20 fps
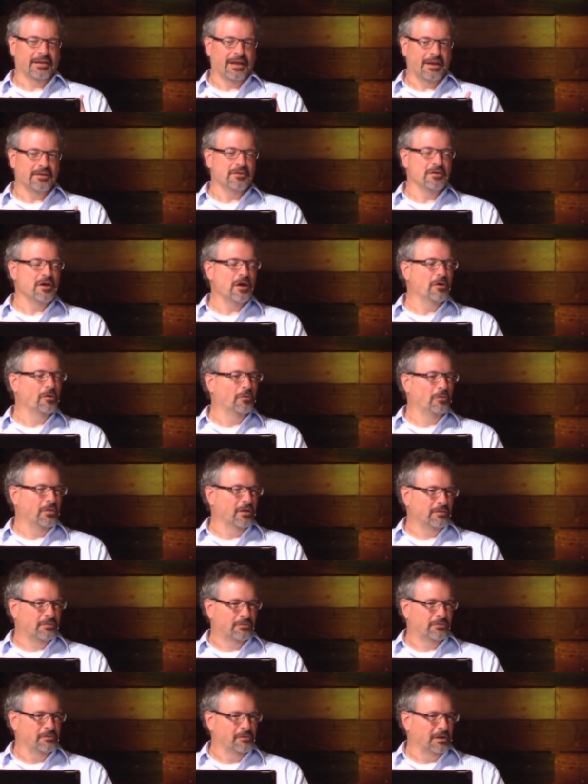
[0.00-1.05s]
know
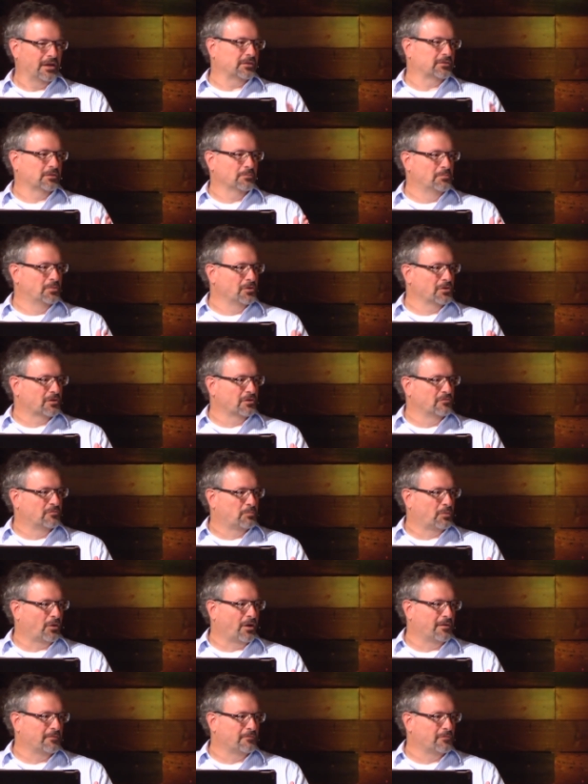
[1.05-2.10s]
that throughout the book of
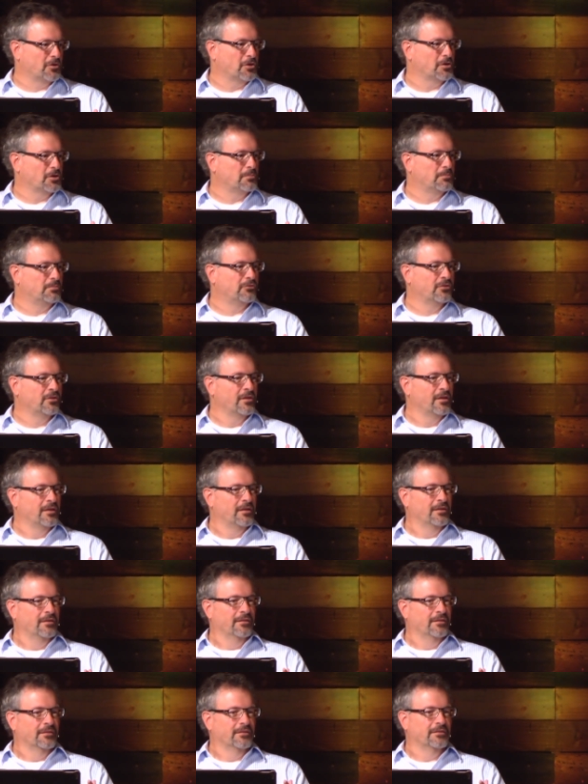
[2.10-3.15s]
Proverbs,
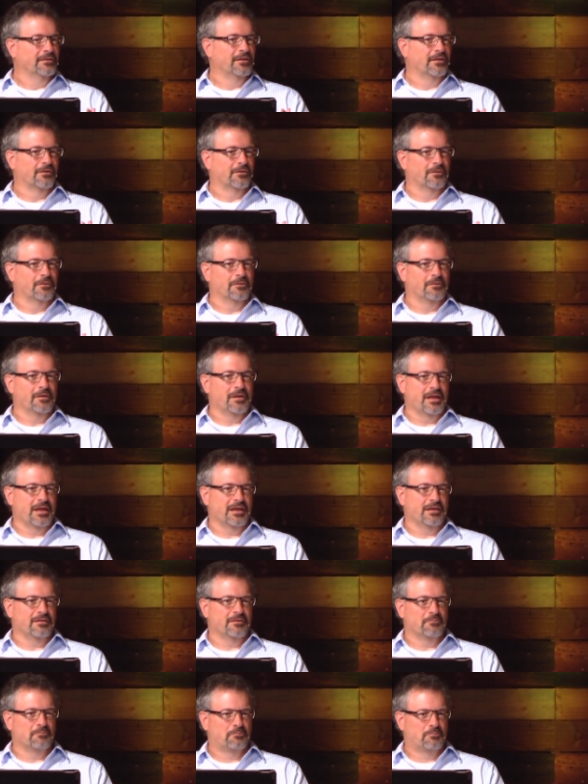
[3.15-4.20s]
you know,
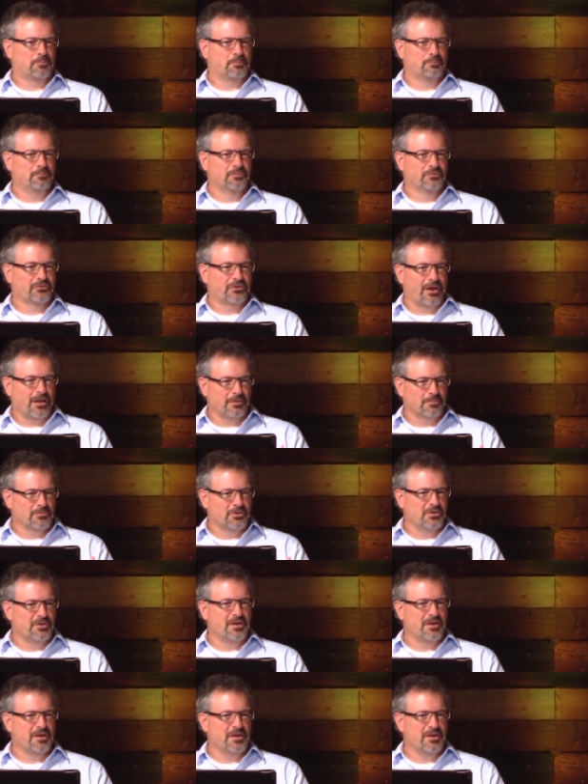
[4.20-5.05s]
Solomon